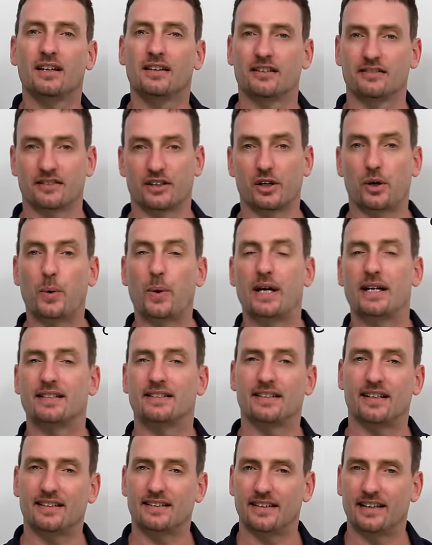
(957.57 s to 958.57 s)
there's a
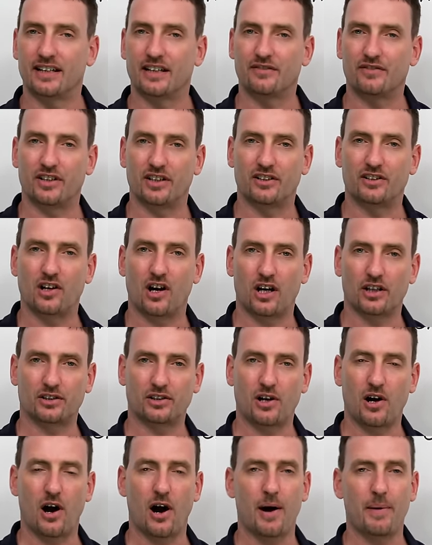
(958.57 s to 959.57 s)
quiz at
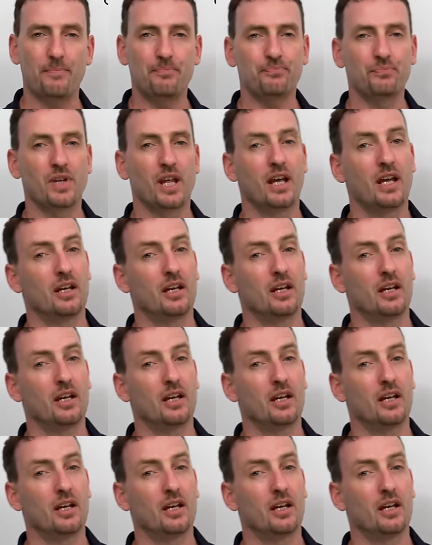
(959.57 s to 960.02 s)
engVid.com.